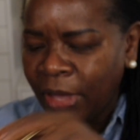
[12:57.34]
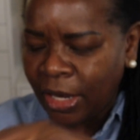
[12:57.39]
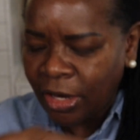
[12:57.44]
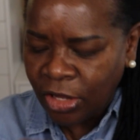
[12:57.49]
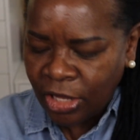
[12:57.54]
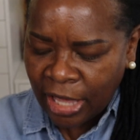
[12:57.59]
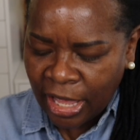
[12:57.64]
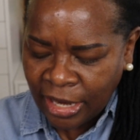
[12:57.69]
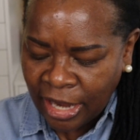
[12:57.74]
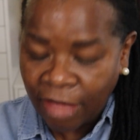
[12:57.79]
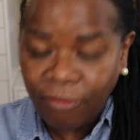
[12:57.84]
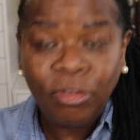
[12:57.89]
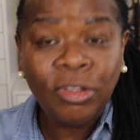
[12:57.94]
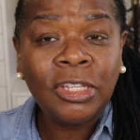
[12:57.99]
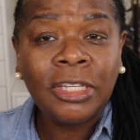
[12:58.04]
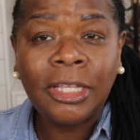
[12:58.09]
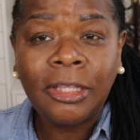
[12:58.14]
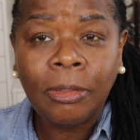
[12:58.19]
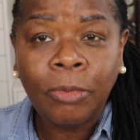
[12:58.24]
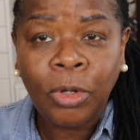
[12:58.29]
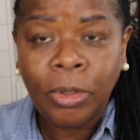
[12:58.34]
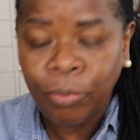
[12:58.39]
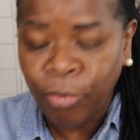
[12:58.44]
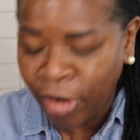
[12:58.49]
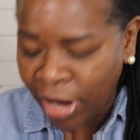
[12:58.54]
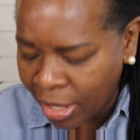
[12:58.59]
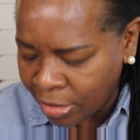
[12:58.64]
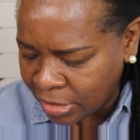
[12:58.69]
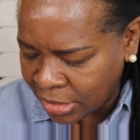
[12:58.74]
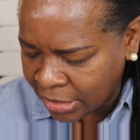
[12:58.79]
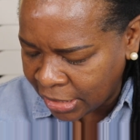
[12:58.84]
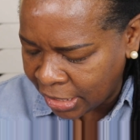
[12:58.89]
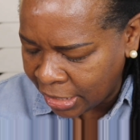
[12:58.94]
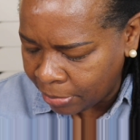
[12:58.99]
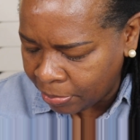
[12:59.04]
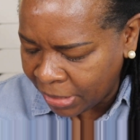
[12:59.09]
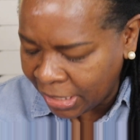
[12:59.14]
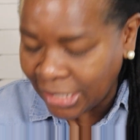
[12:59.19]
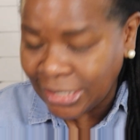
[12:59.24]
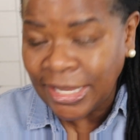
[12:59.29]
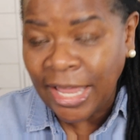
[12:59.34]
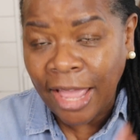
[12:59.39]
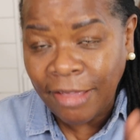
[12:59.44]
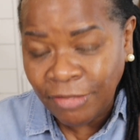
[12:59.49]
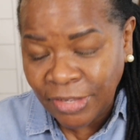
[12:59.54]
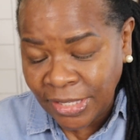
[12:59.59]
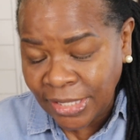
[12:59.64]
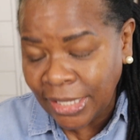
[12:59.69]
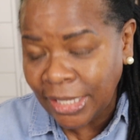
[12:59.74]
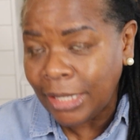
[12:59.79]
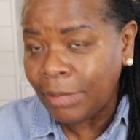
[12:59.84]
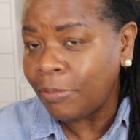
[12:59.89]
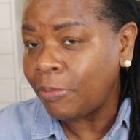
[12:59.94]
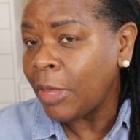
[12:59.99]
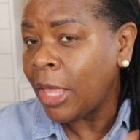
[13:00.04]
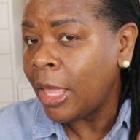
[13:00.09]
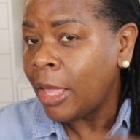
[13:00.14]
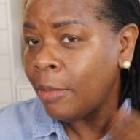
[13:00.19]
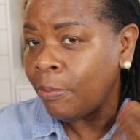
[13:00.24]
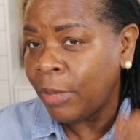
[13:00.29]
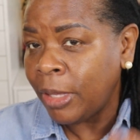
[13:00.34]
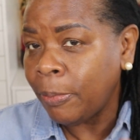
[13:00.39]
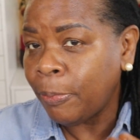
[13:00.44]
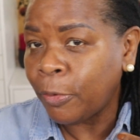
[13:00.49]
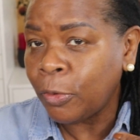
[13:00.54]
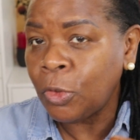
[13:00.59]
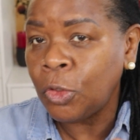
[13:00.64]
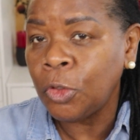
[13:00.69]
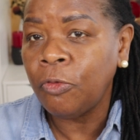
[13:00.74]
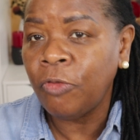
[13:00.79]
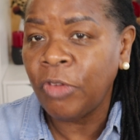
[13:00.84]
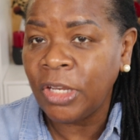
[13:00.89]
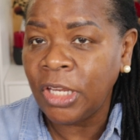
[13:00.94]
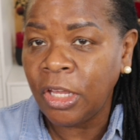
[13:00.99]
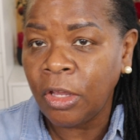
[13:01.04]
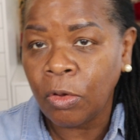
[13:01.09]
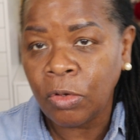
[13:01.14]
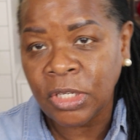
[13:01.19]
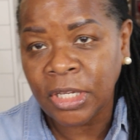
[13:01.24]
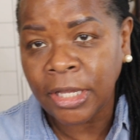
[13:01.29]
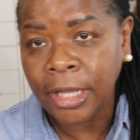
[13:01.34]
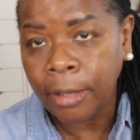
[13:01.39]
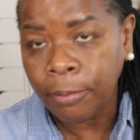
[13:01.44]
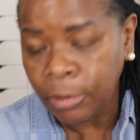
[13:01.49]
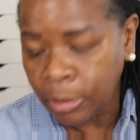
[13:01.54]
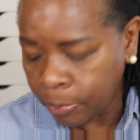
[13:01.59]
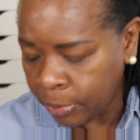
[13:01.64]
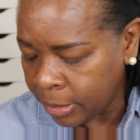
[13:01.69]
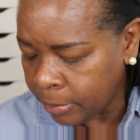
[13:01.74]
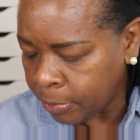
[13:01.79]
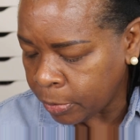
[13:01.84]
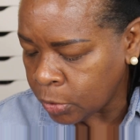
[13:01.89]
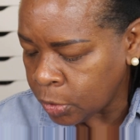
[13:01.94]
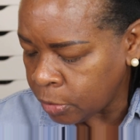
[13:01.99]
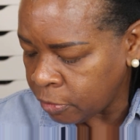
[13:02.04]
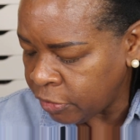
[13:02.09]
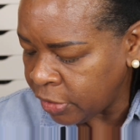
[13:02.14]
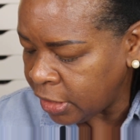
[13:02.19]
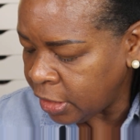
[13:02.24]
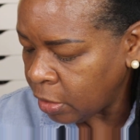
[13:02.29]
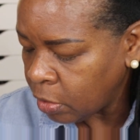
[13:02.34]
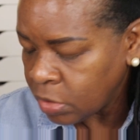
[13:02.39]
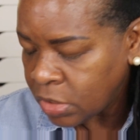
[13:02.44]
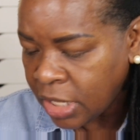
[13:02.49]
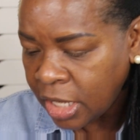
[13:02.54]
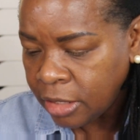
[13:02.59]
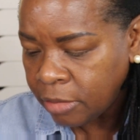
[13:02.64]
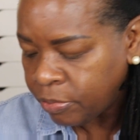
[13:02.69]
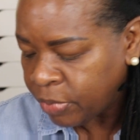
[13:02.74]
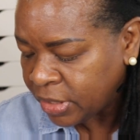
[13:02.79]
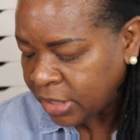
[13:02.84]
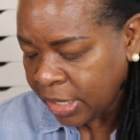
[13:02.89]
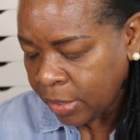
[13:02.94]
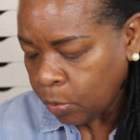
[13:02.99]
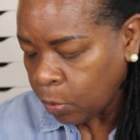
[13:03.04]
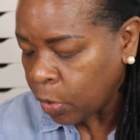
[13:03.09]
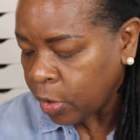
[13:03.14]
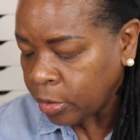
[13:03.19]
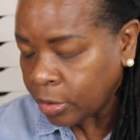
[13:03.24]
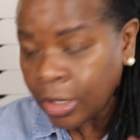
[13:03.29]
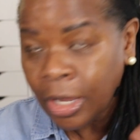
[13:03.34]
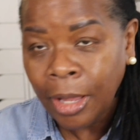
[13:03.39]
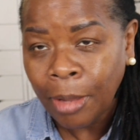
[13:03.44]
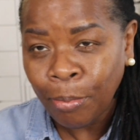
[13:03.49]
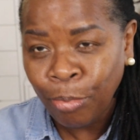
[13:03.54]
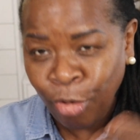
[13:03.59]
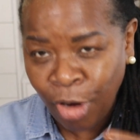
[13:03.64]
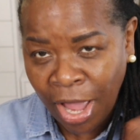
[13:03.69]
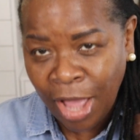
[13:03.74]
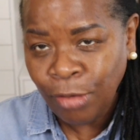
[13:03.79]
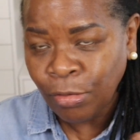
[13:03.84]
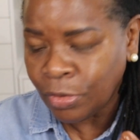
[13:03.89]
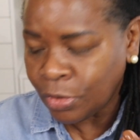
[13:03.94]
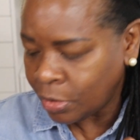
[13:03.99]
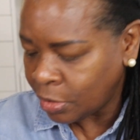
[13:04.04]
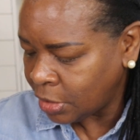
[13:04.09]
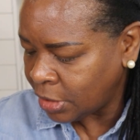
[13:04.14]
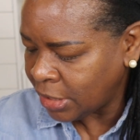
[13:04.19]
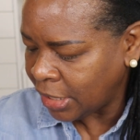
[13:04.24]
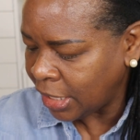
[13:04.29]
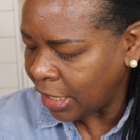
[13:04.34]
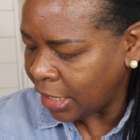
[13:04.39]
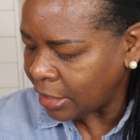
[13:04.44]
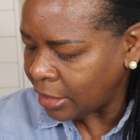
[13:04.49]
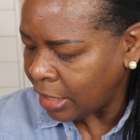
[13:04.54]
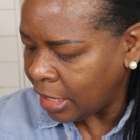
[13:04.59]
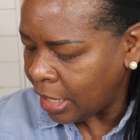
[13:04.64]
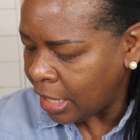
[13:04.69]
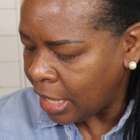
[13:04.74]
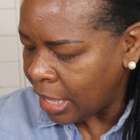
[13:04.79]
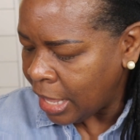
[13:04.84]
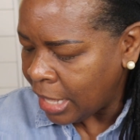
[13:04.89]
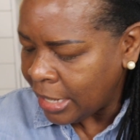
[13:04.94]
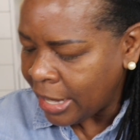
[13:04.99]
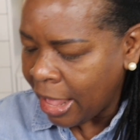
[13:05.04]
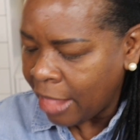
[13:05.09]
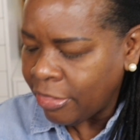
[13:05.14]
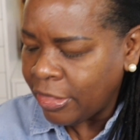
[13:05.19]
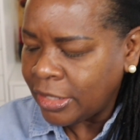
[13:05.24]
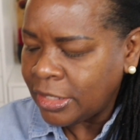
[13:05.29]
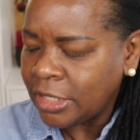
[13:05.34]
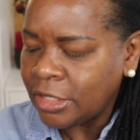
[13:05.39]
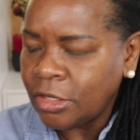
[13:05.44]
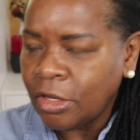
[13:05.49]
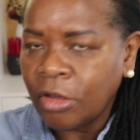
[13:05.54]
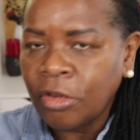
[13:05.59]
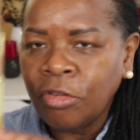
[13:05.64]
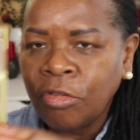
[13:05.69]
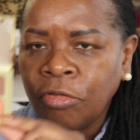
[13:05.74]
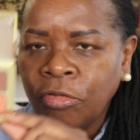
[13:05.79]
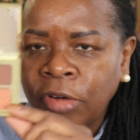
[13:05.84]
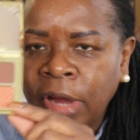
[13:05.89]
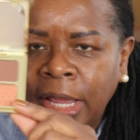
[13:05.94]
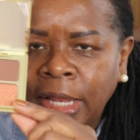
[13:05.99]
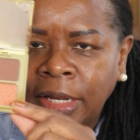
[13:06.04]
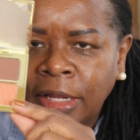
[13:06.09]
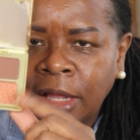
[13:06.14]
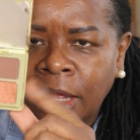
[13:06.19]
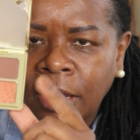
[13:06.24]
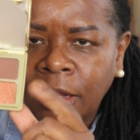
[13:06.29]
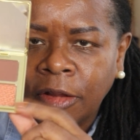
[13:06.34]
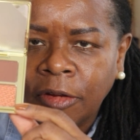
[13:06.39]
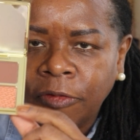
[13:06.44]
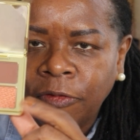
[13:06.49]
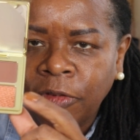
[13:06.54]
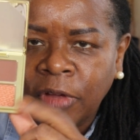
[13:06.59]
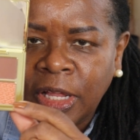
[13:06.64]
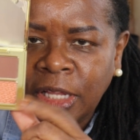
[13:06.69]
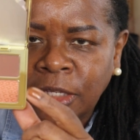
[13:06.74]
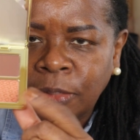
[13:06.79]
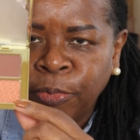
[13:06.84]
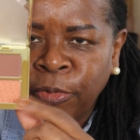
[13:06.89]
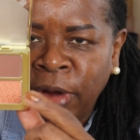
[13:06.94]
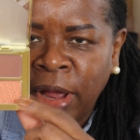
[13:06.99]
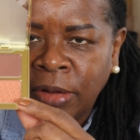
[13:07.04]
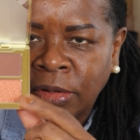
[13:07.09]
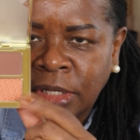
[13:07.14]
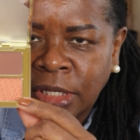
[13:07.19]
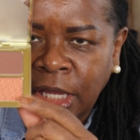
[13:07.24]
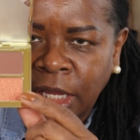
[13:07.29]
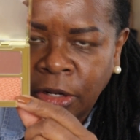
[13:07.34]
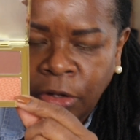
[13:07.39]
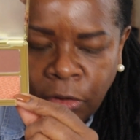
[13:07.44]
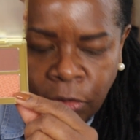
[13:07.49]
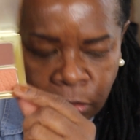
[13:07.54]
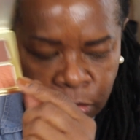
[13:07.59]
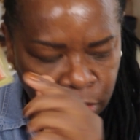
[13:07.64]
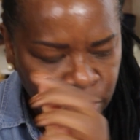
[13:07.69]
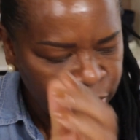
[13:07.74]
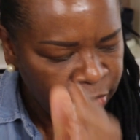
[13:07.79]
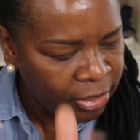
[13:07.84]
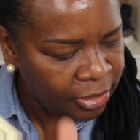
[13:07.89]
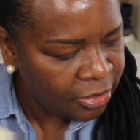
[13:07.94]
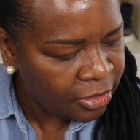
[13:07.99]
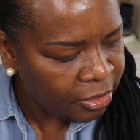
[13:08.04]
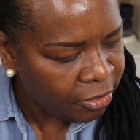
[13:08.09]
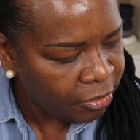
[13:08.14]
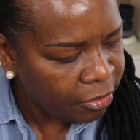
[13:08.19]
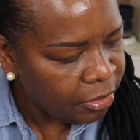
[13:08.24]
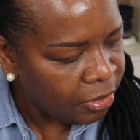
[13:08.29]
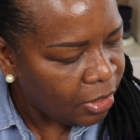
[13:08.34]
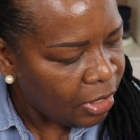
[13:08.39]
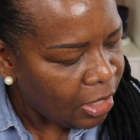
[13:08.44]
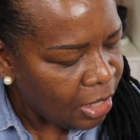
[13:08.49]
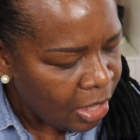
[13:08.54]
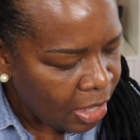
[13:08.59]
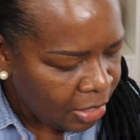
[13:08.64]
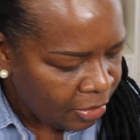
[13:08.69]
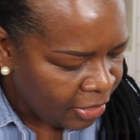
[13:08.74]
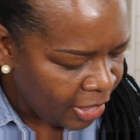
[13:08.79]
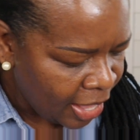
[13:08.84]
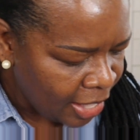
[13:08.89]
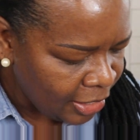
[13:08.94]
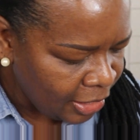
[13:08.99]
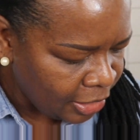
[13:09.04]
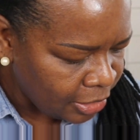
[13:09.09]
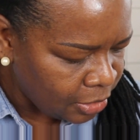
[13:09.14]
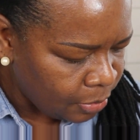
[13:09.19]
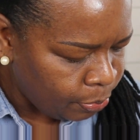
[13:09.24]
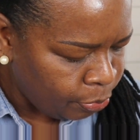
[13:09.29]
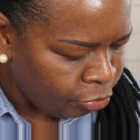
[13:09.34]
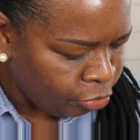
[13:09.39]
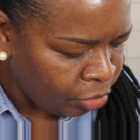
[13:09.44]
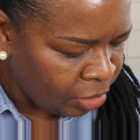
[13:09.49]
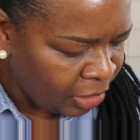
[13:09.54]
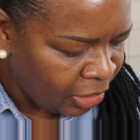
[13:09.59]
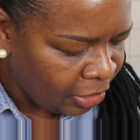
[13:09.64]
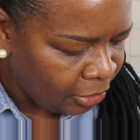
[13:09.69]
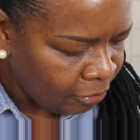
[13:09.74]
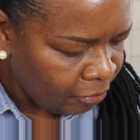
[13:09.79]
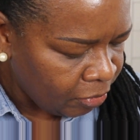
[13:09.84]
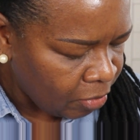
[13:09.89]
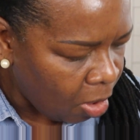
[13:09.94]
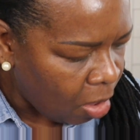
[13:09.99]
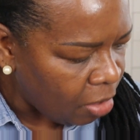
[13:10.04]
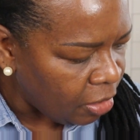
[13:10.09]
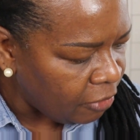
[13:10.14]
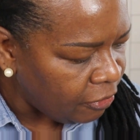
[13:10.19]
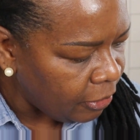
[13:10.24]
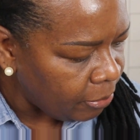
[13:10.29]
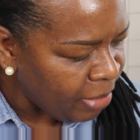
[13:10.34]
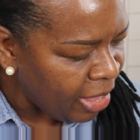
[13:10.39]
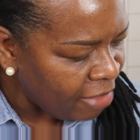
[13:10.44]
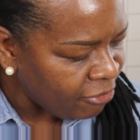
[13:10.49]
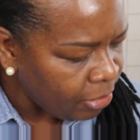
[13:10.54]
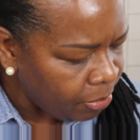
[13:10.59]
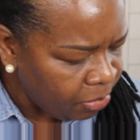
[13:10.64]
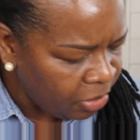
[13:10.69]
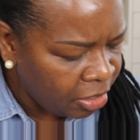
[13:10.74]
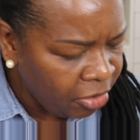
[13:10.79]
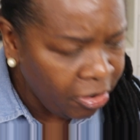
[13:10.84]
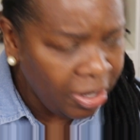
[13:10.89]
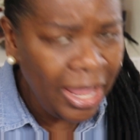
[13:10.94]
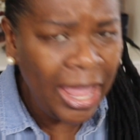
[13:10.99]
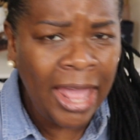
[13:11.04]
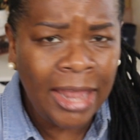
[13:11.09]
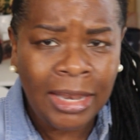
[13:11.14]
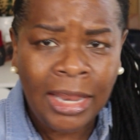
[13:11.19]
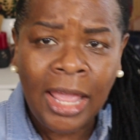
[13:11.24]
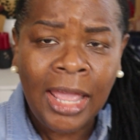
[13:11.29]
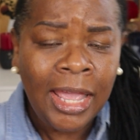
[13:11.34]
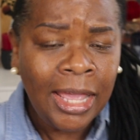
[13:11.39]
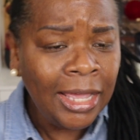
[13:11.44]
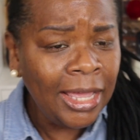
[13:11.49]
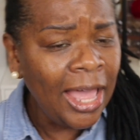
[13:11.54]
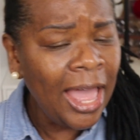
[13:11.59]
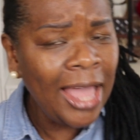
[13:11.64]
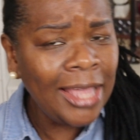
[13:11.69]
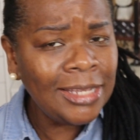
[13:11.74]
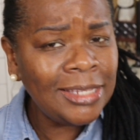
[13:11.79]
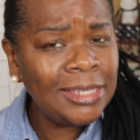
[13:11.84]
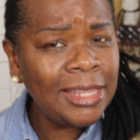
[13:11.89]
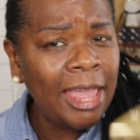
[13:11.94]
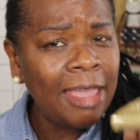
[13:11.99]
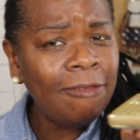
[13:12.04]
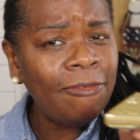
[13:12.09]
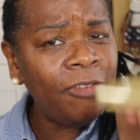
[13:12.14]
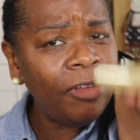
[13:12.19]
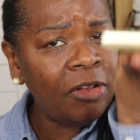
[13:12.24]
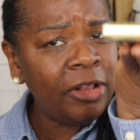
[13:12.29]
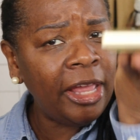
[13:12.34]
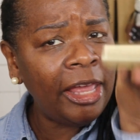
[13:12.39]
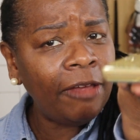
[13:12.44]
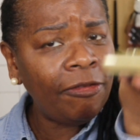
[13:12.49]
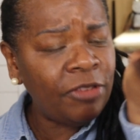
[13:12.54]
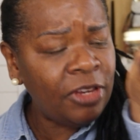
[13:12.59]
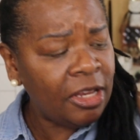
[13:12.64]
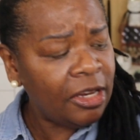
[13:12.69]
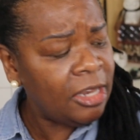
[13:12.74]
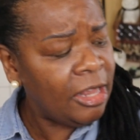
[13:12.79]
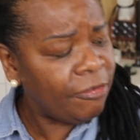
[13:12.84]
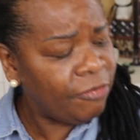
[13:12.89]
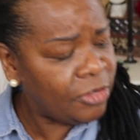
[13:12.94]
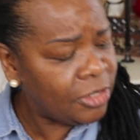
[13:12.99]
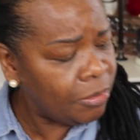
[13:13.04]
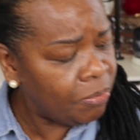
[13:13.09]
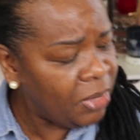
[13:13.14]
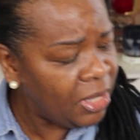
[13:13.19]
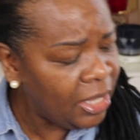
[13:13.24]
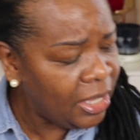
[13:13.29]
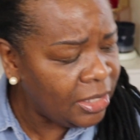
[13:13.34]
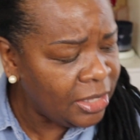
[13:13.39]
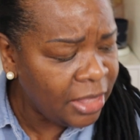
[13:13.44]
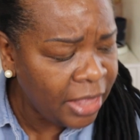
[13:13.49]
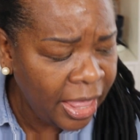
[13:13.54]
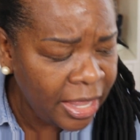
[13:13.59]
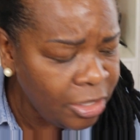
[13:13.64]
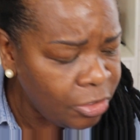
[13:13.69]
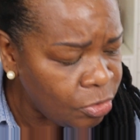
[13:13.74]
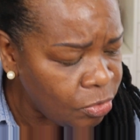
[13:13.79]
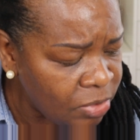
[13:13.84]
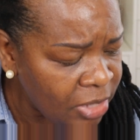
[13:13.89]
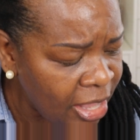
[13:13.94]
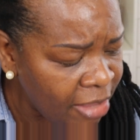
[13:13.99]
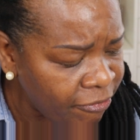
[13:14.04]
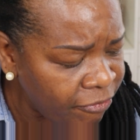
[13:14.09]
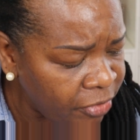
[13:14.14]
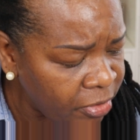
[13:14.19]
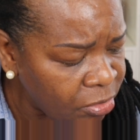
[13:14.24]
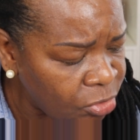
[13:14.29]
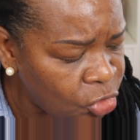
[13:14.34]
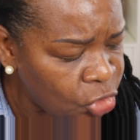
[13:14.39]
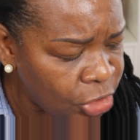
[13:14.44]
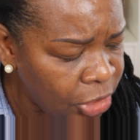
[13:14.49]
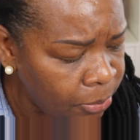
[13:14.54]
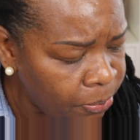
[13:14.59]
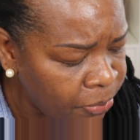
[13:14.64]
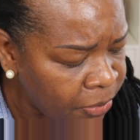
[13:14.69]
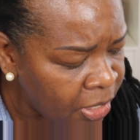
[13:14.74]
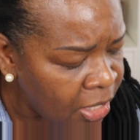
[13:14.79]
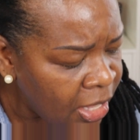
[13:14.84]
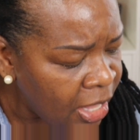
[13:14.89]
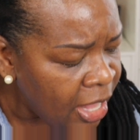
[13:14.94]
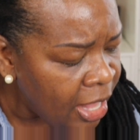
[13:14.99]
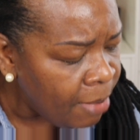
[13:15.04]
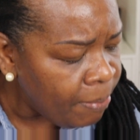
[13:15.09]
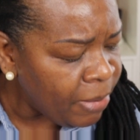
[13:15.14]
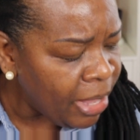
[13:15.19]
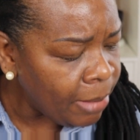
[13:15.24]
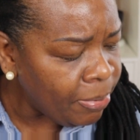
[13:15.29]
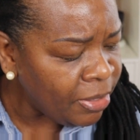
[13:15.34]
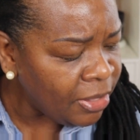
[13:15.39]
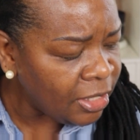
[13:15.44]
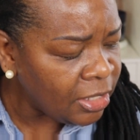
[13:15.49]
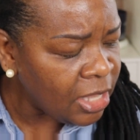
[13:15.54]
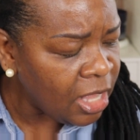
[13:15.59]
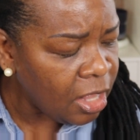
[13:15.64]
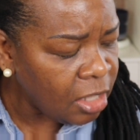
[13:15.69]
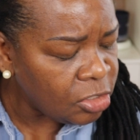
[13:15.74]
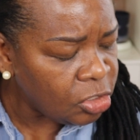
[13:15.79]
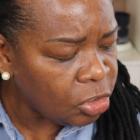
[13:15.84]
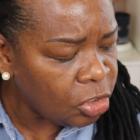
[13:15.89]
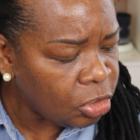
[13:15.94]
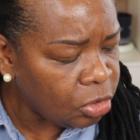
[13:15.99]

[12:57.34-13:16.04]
better yet, have you seen them on brown skin? Because I've seen people videos, a couple of people do videos on them, but they weren't brown skin. Now this is a great color for us brown skin girls right there. That is pretty. All of them have a mirror, and guys, they feel hefty enough to me. They do not feel cheap. Maybe the